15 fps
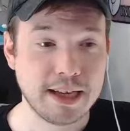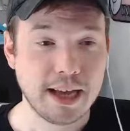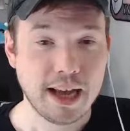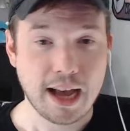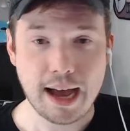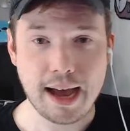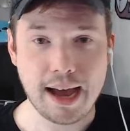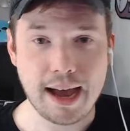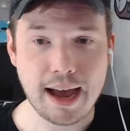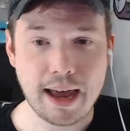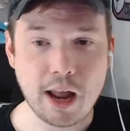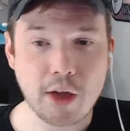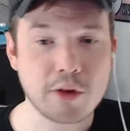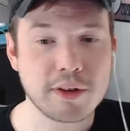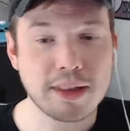
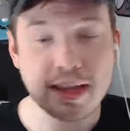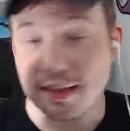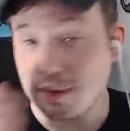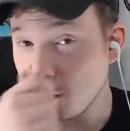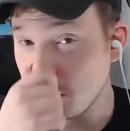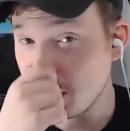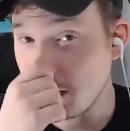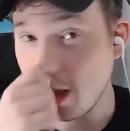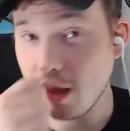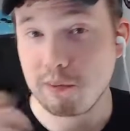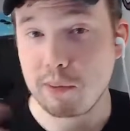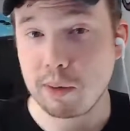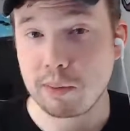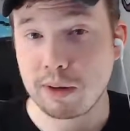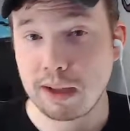And other than that, that's really all
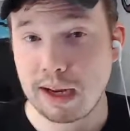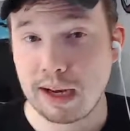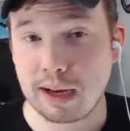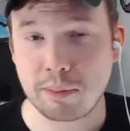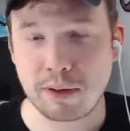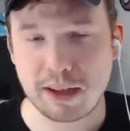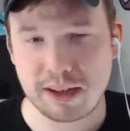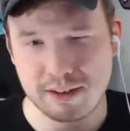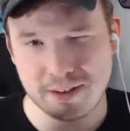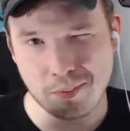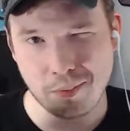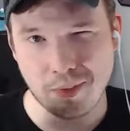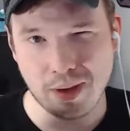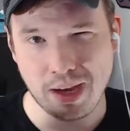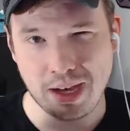I've been playing. Played
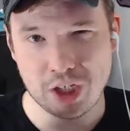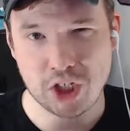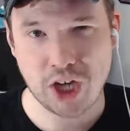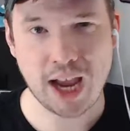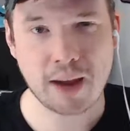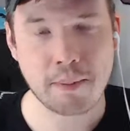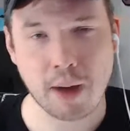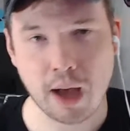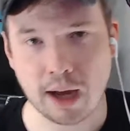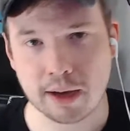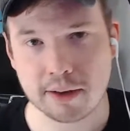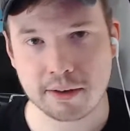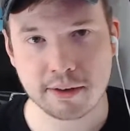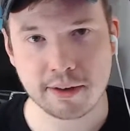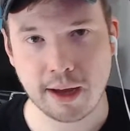some
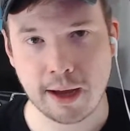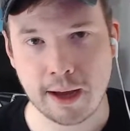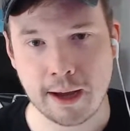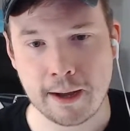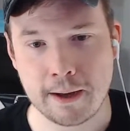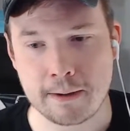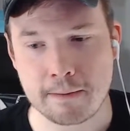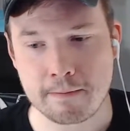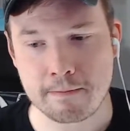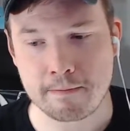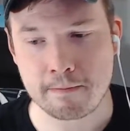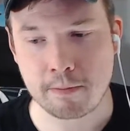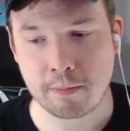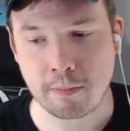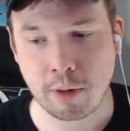Jackbox
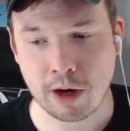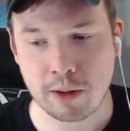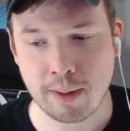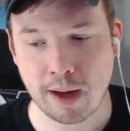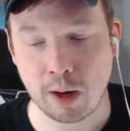Party Pack